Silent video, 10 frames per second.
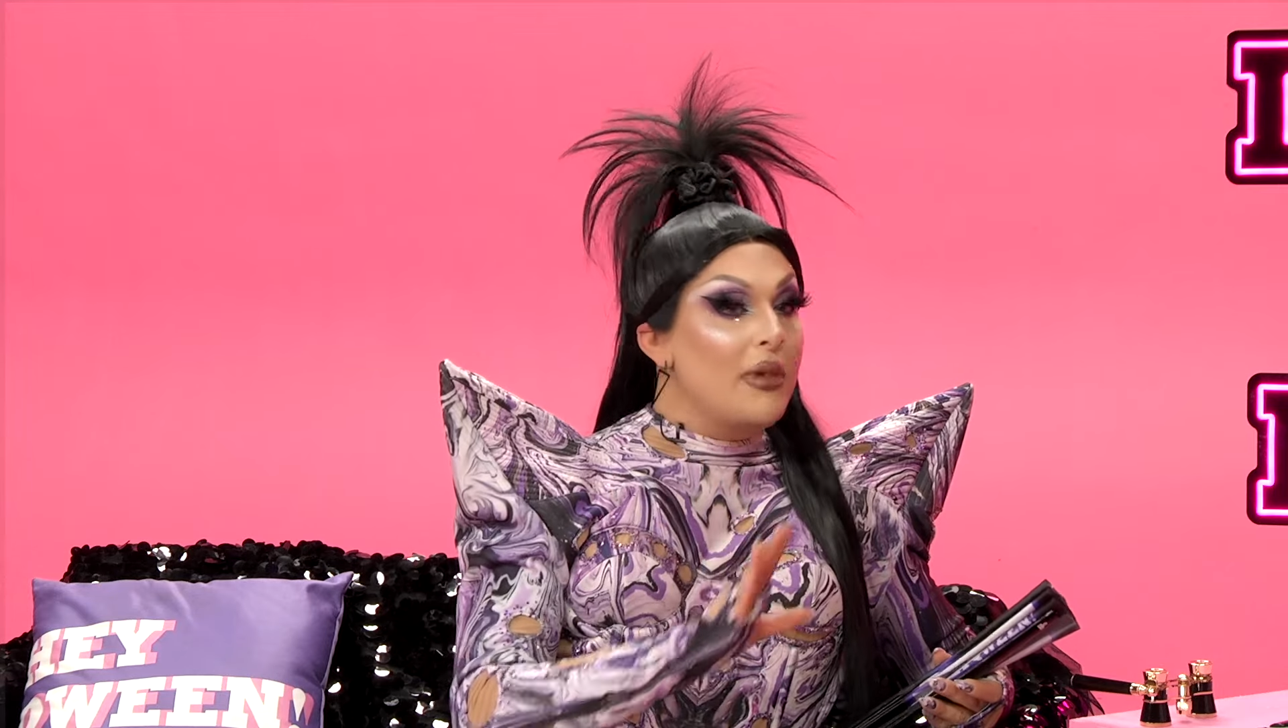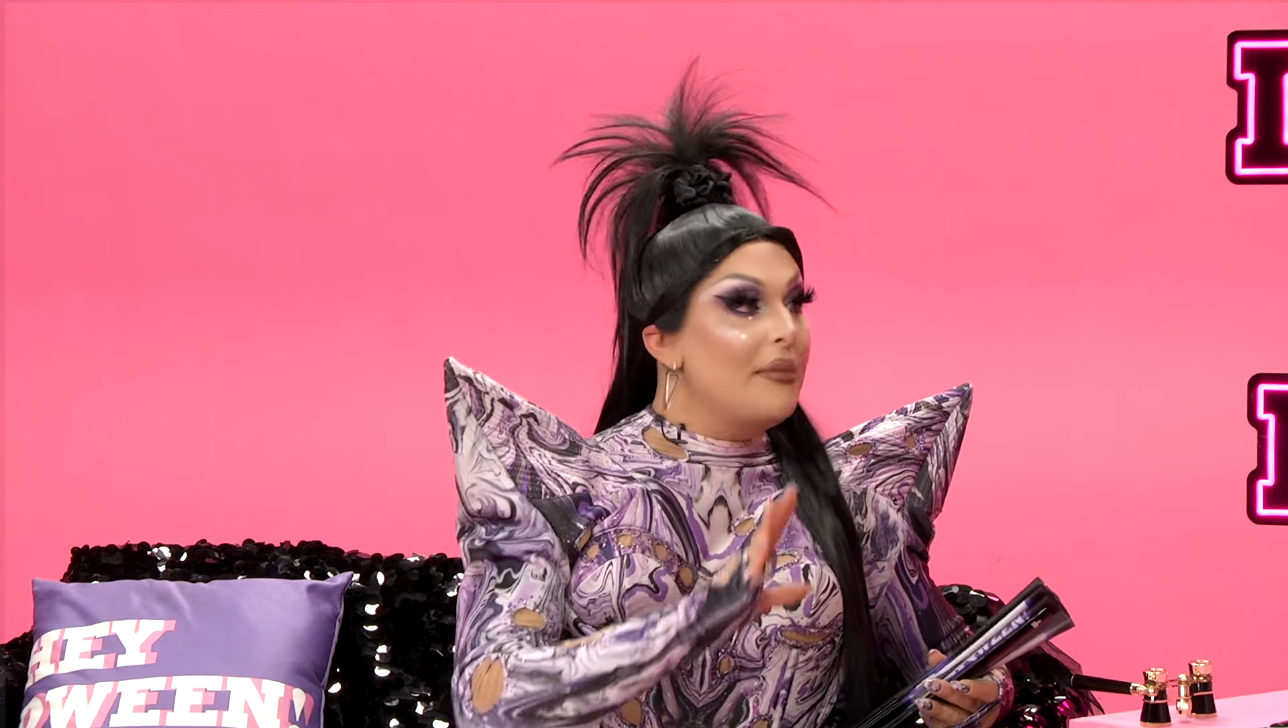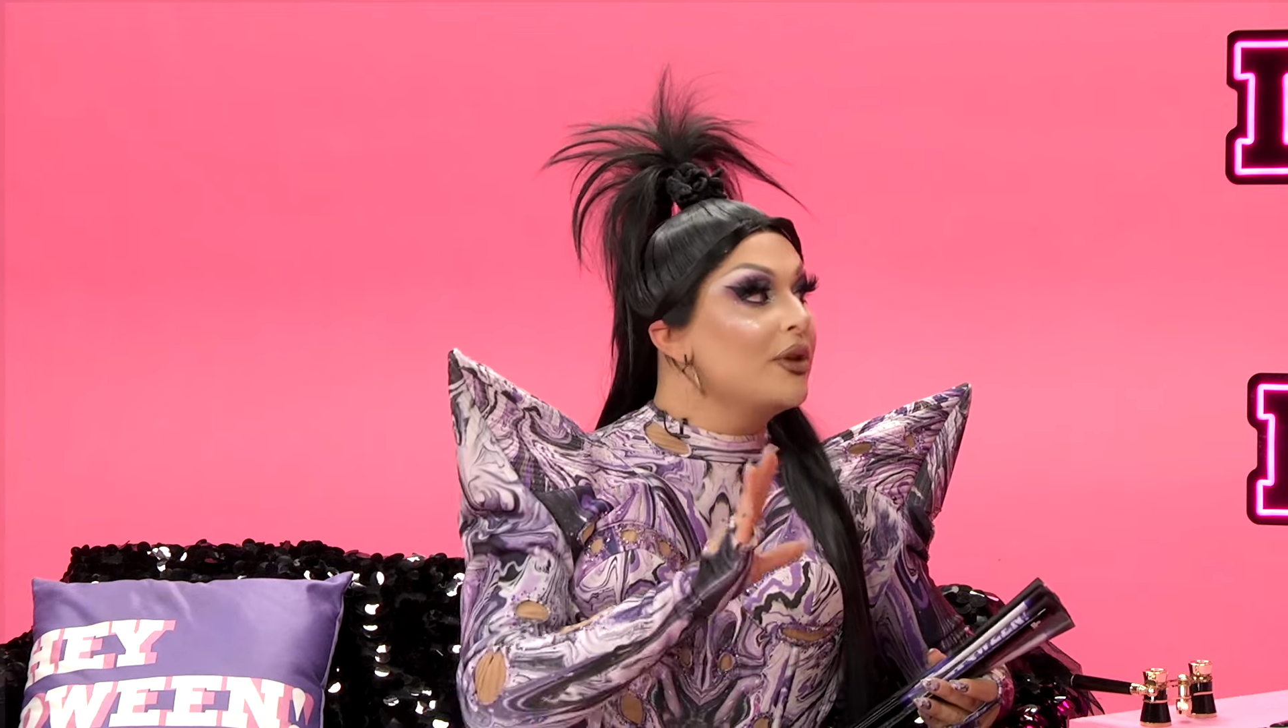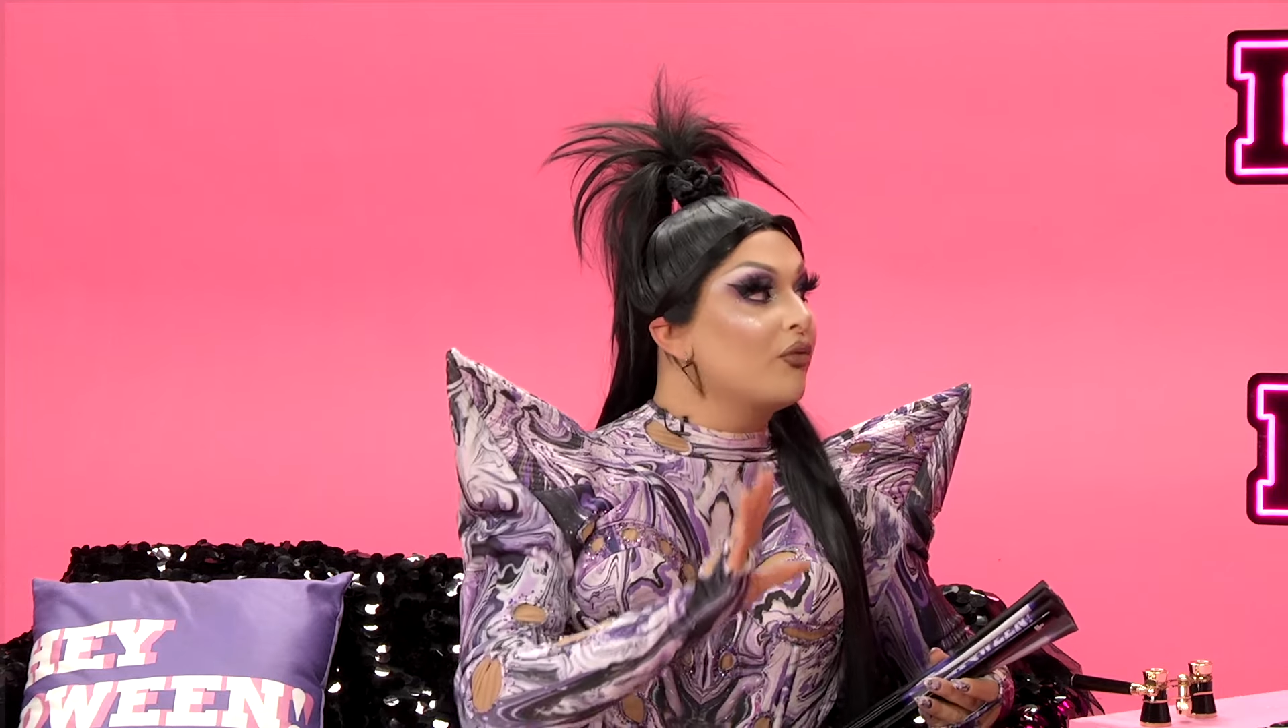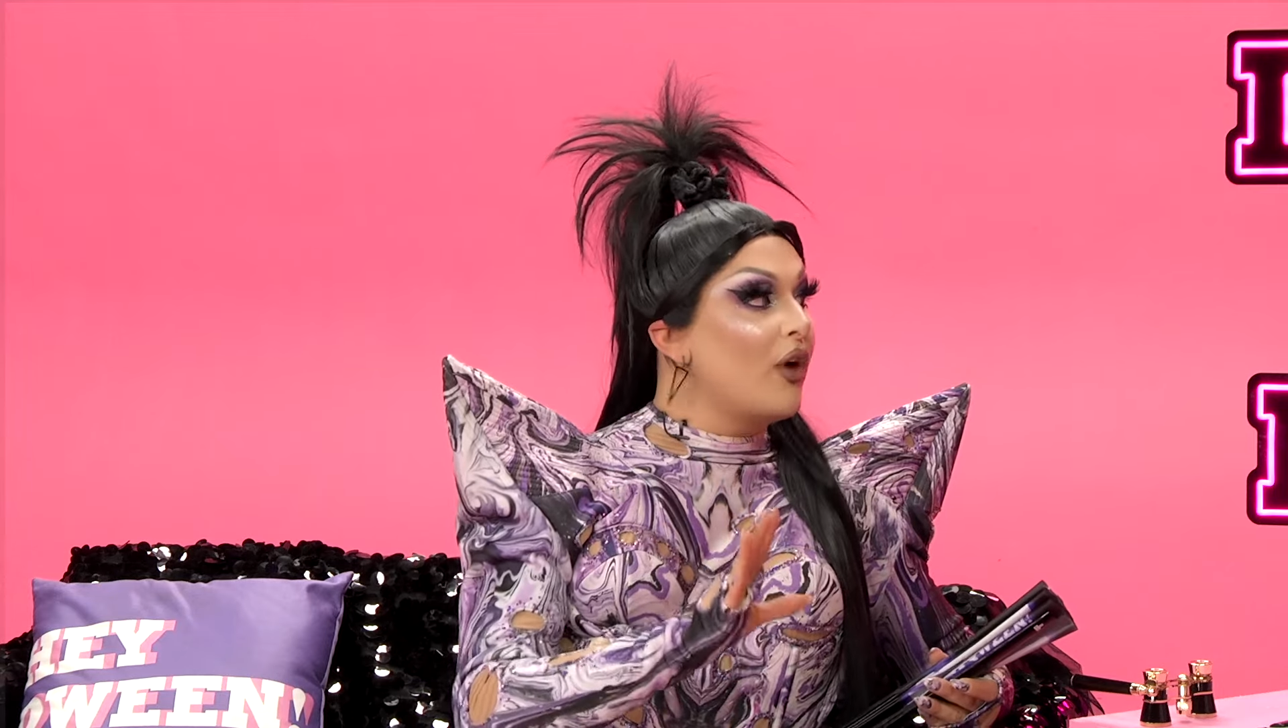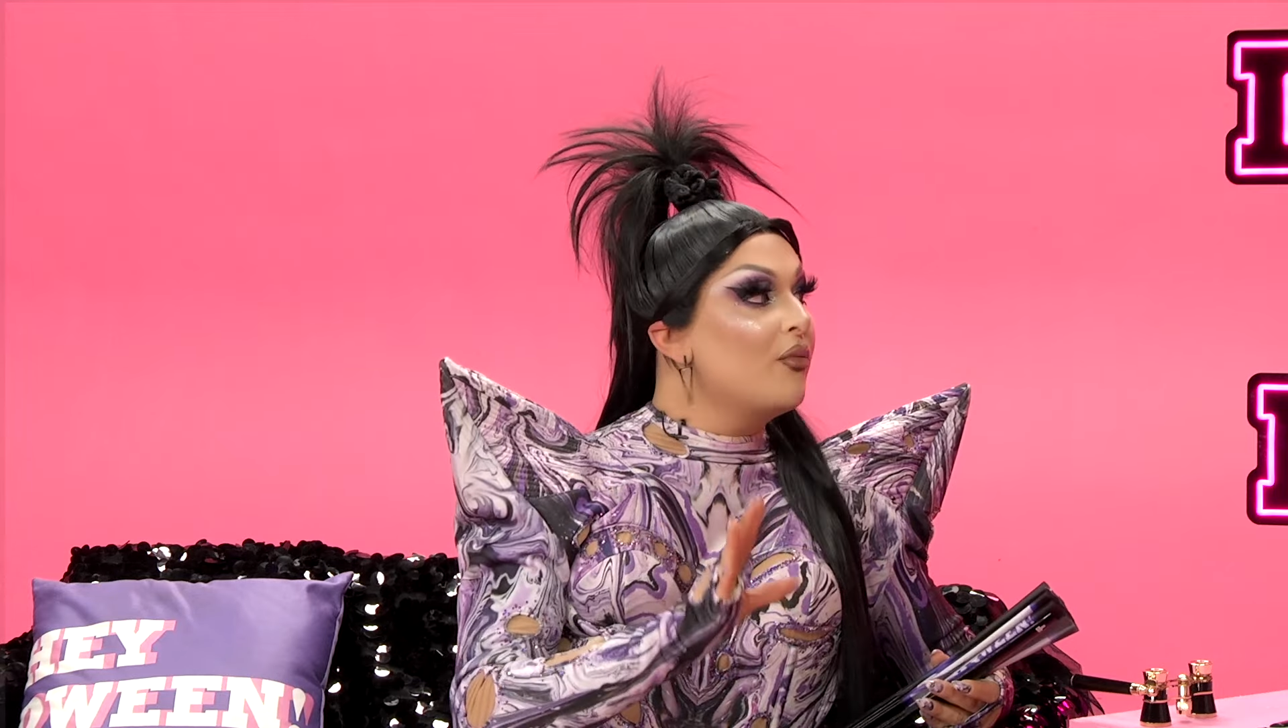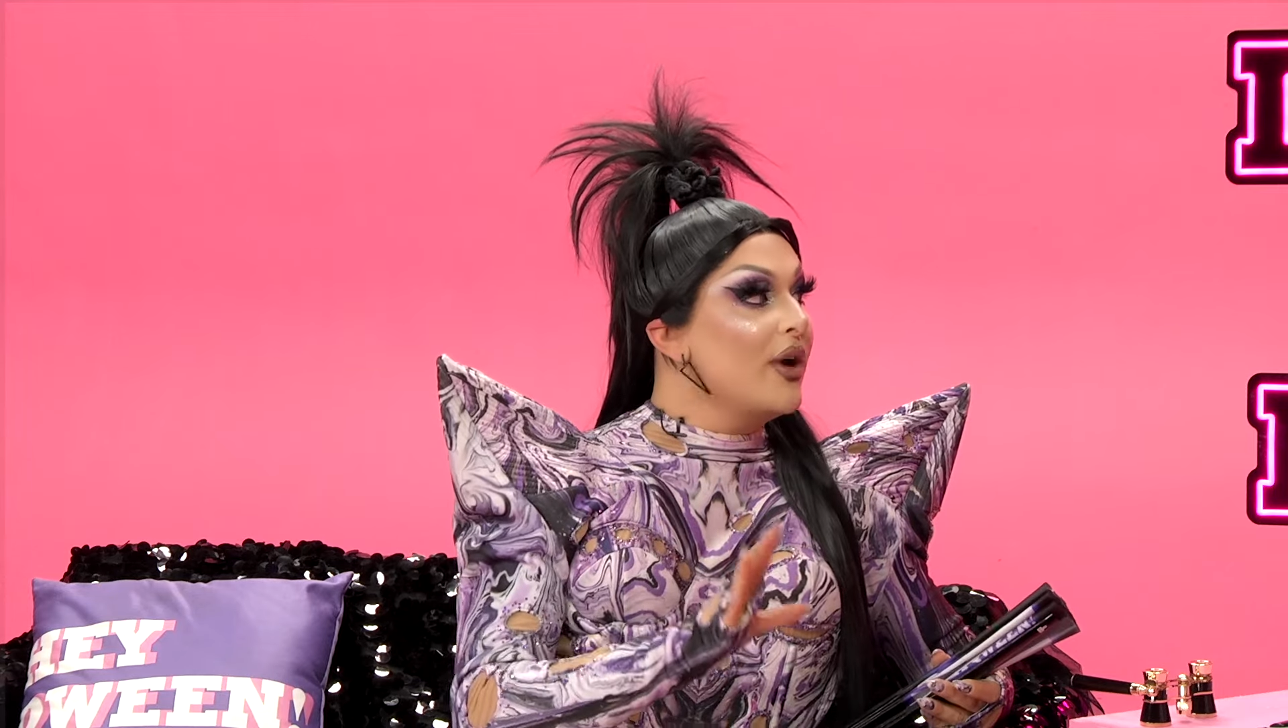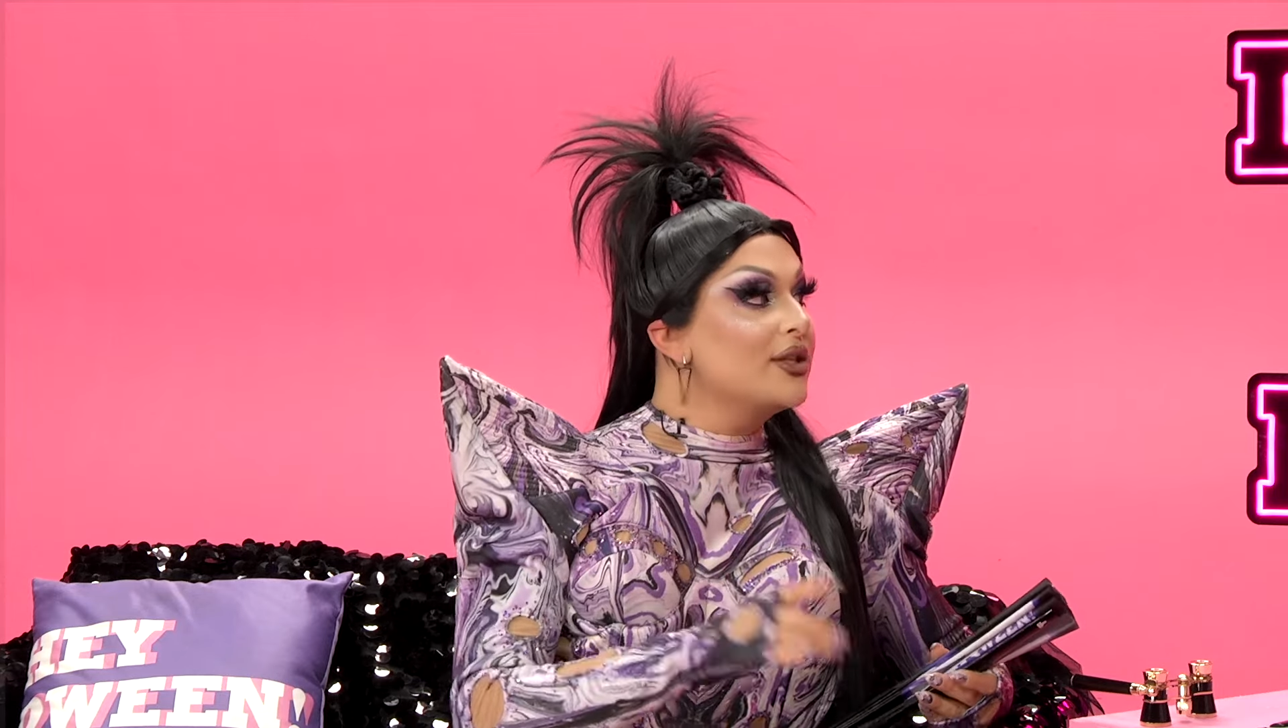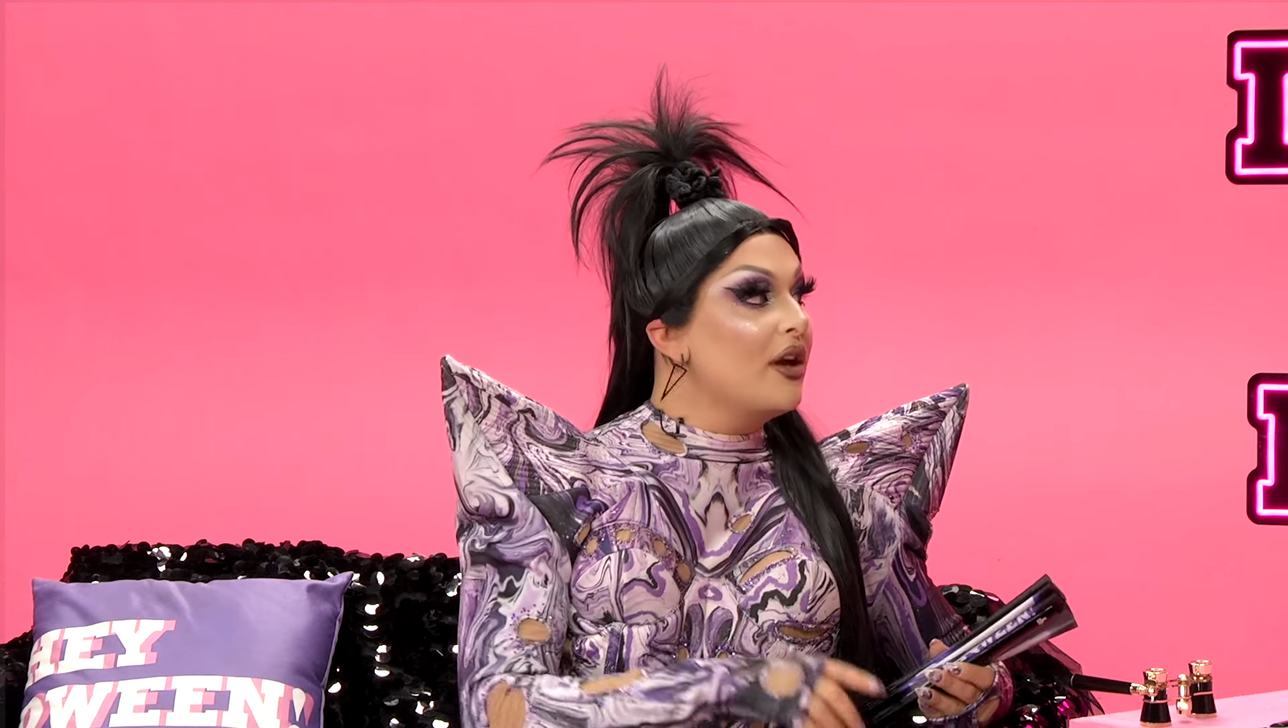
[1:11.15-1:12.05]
maybe the runways